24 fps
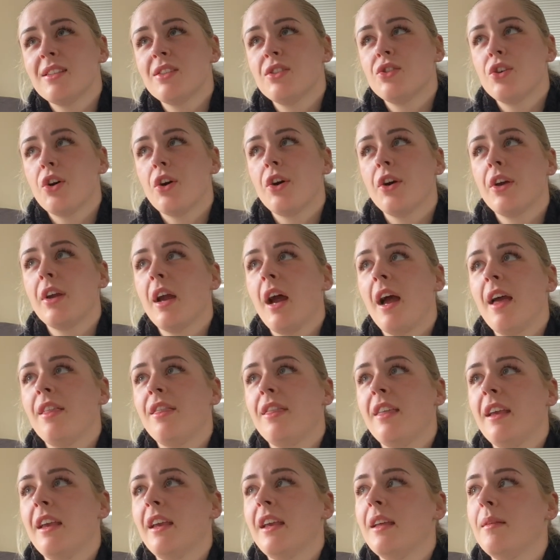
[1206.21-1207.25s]
So I
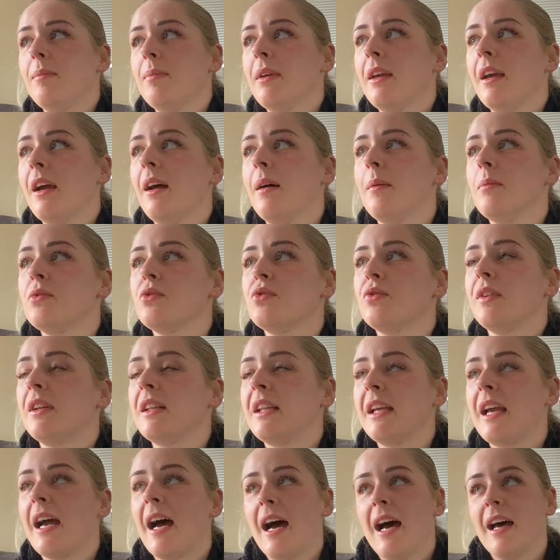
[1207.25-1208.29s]
think it becomes
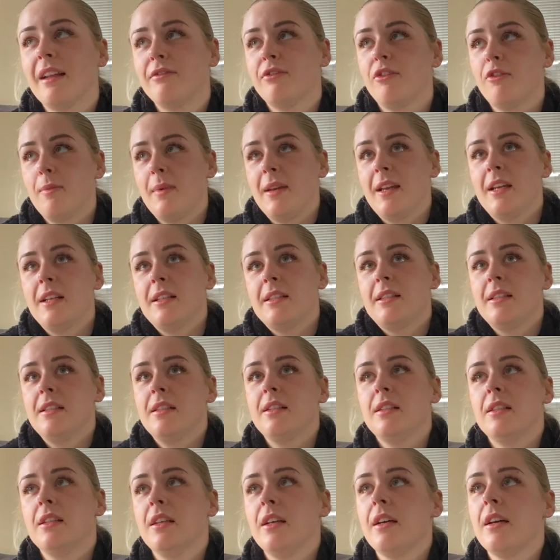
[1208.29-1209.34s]
really hard for me
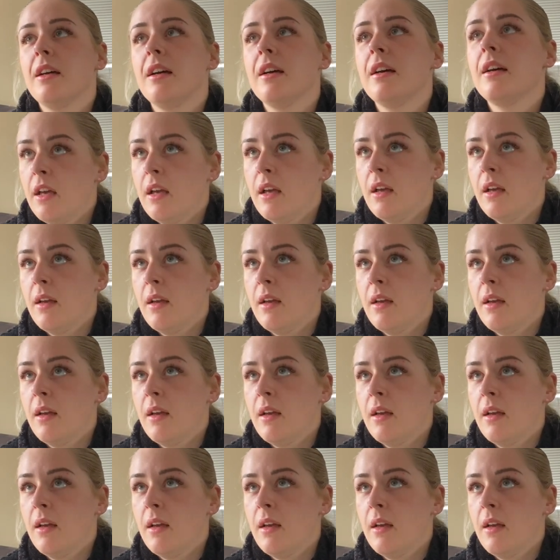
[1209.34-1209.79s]
to